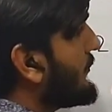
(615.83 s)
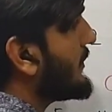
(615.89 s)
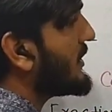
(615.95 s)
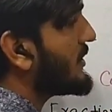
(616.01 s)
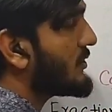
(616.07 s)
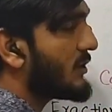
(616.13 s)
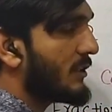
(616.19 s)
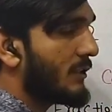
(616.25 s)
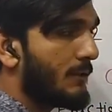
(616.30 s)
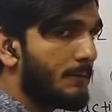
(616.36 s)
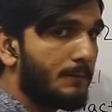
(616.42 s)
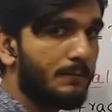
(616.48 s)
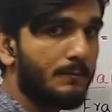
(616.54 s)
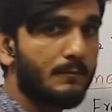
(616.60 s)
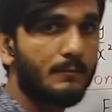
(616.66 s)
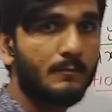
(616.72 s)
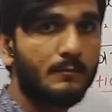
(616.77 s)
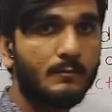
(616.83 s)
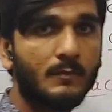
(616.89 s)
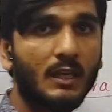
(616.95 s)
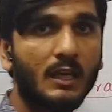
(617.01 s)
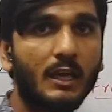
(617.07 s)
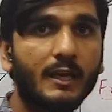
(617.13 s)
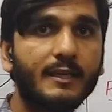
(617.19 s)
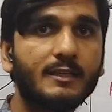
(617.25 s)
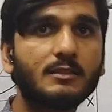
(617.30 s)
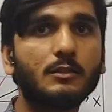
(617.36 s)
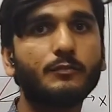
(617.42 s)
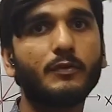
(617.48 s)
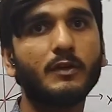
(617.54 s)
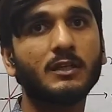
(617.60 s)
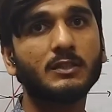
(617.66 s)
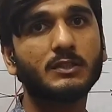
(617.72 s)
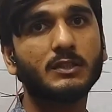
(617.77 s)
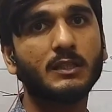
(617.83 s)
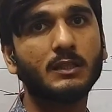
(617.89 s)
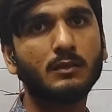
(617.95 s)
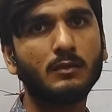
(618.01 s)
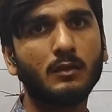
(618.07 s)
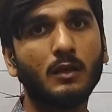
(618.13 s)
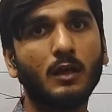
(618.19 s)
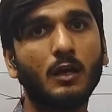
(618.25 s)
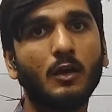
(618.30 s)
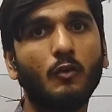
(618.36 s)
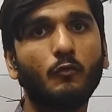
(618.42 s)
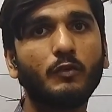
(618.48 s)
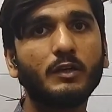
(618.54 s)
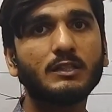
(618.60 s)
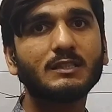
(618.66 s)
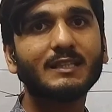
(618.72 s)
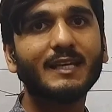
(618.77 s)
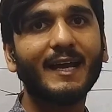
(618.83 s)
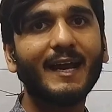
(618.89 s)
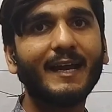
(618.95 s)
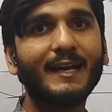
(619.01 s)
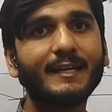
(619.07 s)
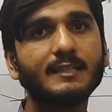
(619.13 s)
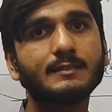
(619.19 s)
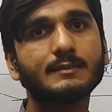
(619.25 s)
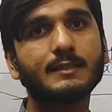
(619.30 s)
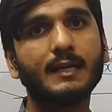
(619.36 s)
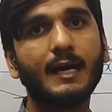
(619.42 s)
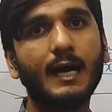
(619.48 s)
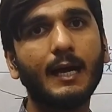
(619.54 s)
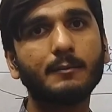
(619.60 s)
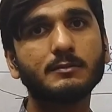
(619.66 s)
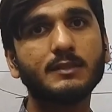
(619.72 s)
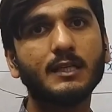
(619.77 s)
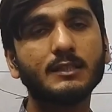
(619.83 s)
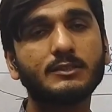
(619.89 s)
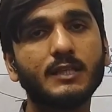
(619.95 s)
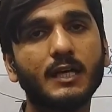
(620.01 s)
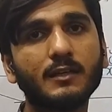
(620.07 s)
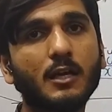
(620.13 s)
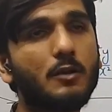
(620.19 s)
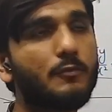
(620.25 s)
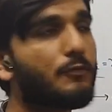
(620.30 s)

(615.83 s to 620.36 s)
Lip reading: function is a function which can describe the general